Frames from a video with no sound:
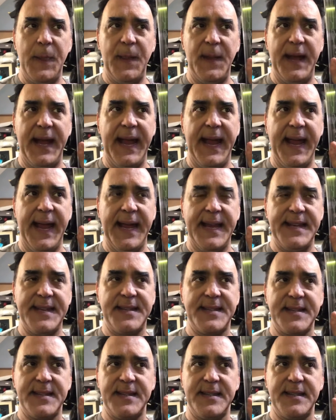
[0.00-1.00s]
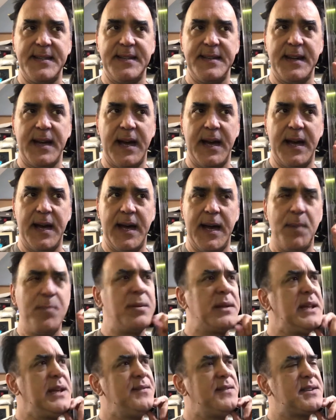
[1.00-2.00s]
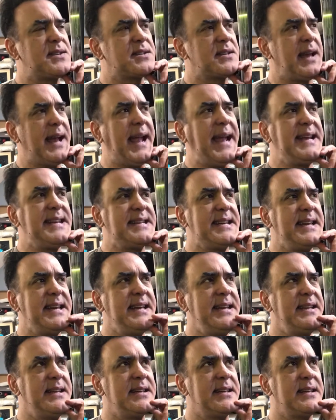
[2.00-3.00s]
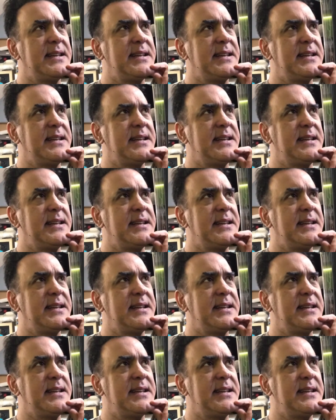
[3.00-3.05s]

and uh, I believe it's eighteen.